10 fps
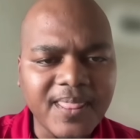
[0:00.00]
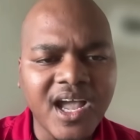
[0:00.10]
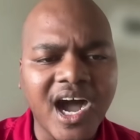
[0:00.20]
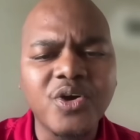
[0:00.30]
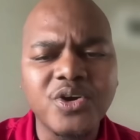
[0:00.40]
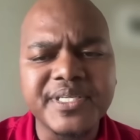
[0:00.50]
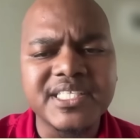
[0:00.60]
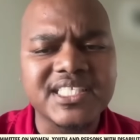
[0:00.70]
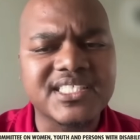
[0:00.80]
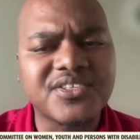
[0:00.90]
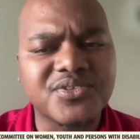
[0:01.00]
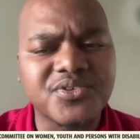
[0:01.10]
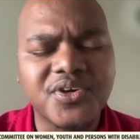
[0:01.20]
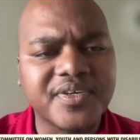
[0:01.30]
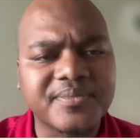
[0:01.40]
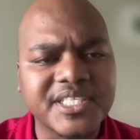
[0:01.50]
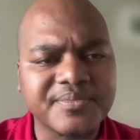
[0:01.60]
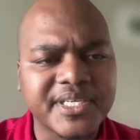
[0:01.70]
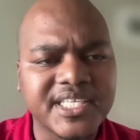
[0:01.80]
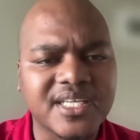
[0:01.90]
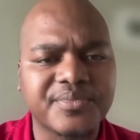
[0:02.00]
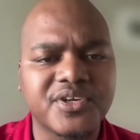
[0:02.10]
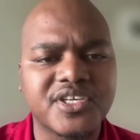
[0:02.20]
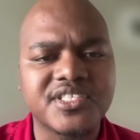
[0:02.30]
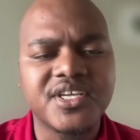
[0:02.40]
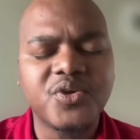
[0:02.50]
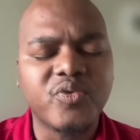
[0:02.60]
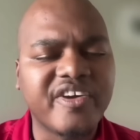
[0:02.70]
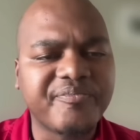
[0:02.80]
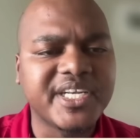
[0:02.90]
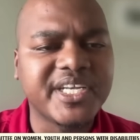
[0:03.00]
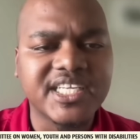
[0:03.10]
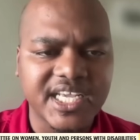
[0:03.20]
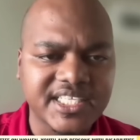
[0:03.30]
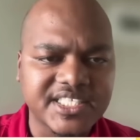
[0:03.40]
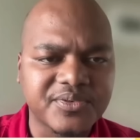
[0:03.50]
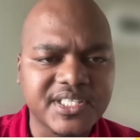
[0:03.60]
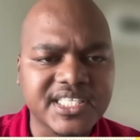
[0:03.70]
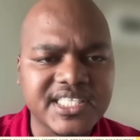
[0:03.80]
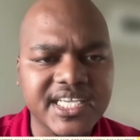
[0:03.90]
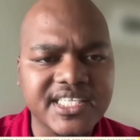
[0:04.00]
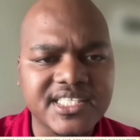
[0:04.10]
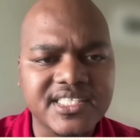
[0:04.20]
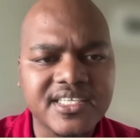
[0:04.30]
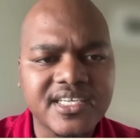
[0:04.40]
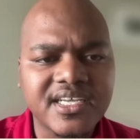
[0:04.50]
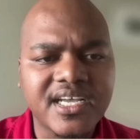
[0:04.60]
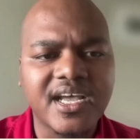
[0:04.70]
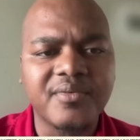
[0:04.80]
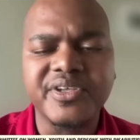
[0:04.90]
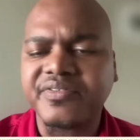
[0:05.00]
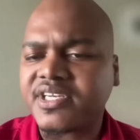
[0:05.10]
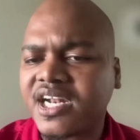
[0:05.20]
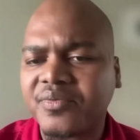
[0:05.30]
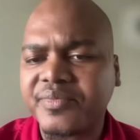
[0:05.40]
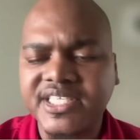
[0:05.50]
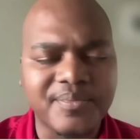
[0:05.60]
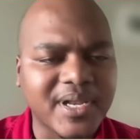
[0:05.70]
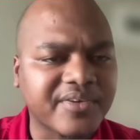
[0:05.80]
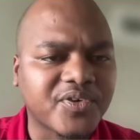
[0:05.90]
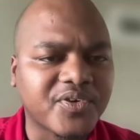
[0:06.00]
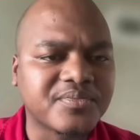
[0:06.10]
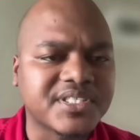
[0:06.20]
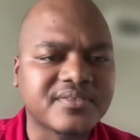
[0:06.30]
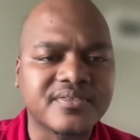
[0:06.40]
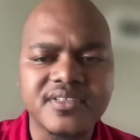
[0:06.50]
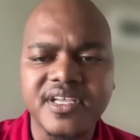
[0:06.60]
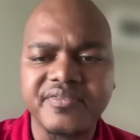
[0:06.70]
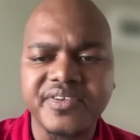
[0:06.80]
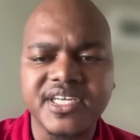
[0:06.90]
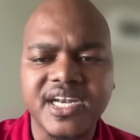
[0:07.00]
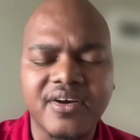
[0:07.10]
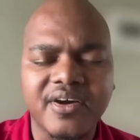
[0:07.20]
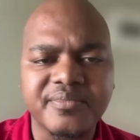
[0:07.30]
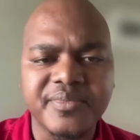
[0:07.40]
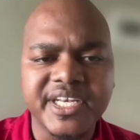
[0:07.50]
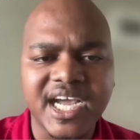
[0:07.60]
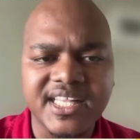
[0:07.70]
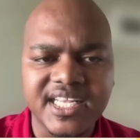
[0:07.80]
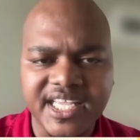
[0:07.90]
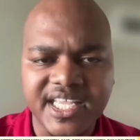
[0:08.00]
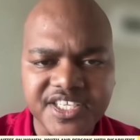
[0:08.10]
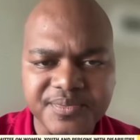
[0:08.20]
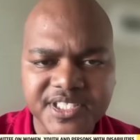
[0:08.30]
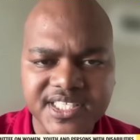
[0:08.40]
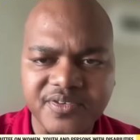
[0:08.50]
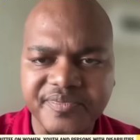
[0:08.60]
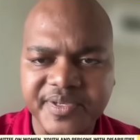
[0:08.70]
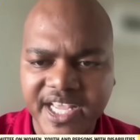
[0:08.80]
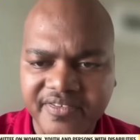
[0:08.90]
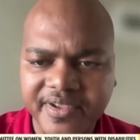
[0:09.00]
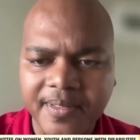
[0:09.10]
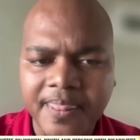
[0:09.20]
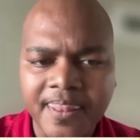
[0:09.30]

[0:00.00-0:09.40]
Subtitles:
I would be interested to know from this minister, because we've been engaging with this case, even in our media platforms and even in many other engagements that we've been having.